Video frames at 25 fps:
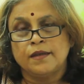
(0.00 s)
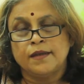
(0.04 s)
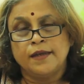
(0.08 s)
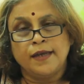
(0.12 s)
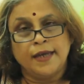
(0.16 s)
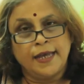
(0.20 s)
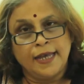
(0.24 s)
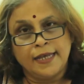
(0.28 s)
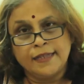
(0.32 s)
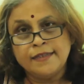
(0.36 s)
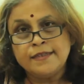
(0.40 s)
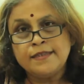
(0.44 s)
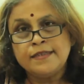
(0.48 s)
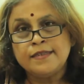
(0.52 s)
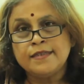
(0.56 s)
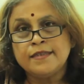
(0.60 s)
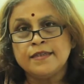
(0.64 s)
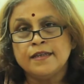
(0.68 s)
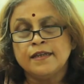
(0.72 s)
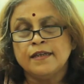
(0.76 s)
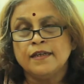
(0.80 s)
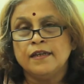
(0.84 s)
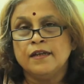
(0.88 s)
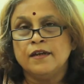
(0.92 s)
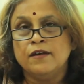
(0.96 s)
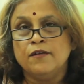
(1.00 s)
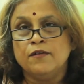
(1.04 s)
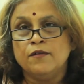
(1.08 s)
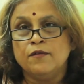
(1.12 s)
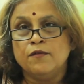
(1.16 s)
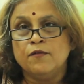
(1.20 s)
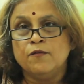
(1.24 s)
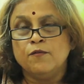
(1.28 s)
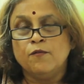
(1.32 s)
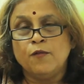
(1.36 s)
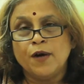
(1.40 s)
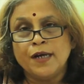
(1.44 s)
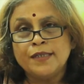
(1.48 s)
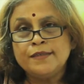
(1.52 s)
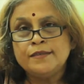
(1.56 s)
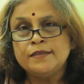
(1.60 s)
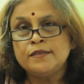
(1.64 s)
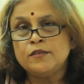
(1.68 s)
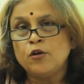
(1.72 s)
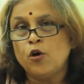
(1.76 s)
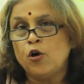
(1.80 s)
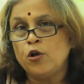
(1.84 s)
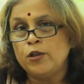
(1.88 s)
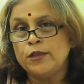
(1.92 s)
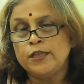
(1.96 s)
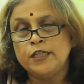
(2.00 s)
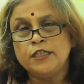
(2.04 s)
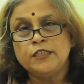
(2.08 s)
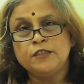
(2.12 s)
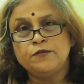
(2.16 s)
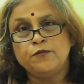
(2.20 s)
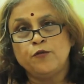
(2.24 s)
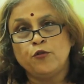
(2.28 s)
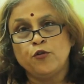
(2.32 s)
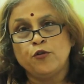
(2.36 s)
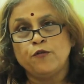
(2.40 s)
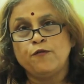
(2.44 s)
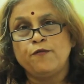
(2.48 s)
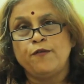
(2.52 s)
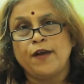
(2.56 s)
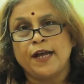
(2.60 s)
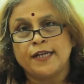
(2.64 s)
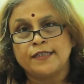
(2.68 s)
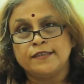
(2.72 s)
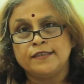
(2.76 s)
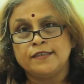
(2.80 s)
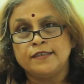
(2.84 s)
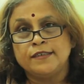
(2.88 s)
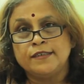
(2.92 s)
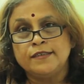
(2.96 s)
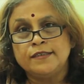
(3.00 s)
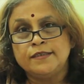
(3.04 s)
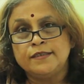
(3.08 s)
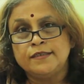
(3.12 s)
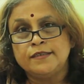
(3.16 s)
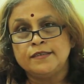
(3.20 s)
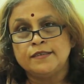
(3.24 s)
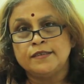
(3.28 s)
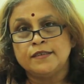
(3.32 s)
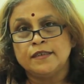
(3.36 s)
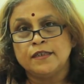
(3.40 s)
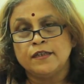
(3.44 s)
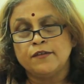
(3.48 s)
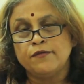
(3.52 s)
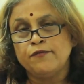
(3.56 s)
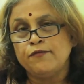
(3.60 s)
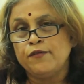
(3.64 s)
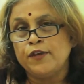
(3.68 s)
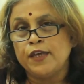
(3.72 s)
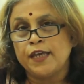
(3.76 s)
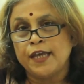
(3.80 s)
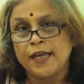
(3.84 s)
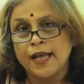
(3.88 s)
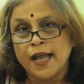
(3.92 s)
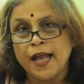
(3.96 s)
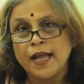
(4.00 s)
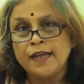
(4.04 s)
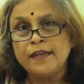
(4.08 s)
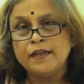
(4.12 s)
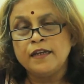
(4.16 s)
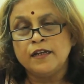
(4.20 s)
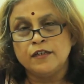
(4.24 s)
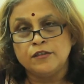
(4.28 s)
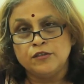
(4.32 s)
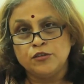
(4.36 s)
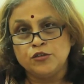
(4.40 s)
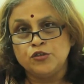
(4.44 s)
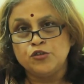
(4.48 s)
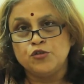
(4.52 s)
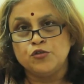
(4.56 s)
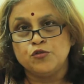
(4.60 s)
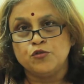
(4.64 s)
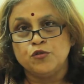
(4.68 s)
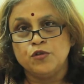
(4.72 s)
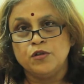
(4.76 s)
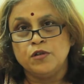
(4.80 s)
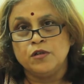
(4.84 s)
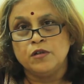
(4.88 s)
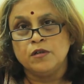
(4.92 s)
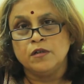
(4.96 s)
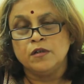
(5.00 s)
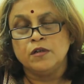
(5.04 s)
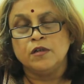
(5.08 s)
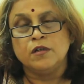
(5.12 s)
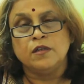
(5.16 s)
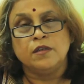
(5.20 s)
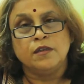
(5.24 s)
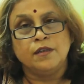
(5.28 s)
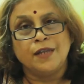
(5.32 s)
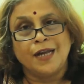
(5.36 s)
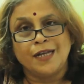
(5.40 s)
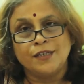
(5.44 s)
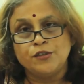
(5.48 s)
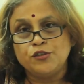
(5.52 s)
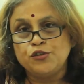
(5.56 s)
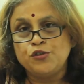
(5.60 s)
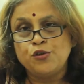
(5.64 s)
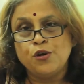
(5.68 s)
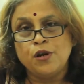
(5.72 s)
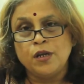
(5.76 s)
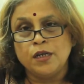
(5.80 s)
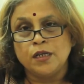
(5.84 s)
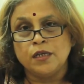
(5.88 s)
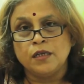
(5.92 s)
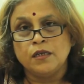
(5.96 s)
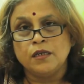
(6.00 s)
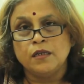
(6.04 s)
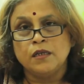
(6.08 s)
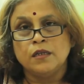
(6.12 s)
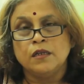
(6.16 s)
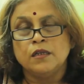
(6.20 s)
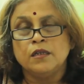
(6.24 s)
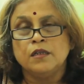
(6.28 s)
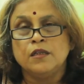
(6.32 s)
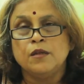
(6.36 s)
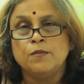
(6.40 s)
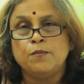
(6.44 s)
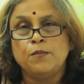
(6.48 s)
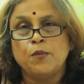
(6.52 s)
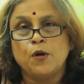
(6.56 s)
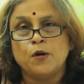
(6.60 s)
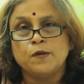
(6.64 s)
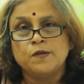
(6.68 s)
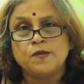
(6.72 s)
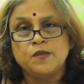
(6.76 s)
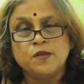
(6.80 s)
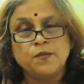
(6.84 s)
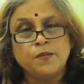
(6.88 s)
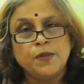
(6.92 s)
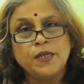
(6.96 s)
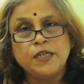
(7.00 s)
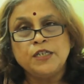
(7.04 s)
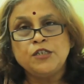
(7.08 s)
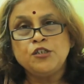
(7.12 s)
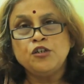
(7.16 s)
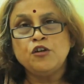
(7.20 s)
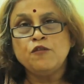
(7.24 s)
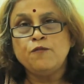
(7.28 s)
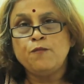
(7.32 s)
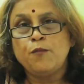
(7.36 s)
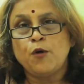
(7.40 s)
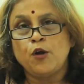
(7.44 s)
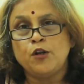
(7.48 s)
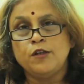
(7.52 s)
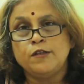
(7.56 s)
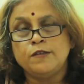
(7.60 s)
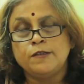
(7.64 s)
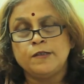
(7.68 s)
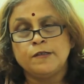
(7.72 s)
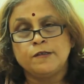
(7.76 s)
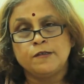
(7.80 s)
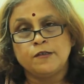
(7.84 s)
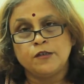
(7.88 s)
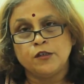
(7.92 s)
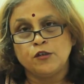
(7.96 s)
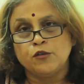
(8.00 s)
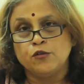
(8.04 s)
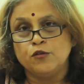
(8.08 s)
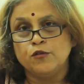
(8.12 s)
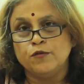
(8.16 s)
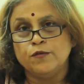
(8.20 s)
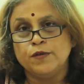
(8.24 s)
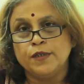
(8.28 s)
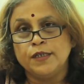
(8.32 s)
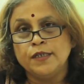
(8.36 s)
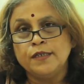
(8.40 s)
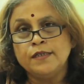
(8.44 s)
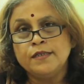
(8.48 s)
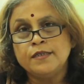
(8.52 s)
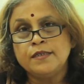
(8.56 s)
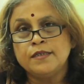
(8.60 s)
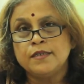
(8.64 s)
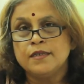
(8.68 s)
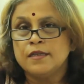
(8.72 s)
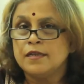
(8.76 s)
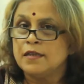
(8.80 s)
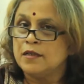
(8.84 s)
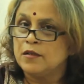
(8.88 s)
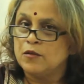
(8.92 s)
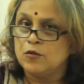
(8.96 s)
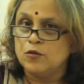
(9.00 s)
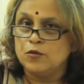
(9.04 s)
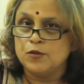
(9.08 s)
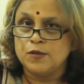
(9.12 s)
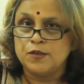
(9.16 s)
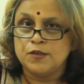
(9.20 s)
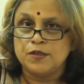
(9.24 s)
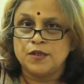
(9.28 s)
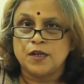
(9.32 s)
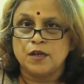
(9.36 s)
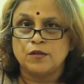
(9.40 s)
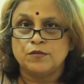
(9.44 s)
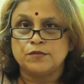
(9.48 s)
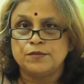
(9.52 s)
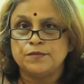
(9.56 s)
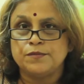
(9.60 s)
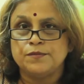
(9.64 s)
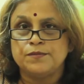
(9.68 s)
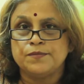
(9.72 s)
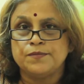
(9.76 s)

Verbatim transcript: Hence, once all these four factors, if we can control, naturally the possibility of polycystic ovaries goes down.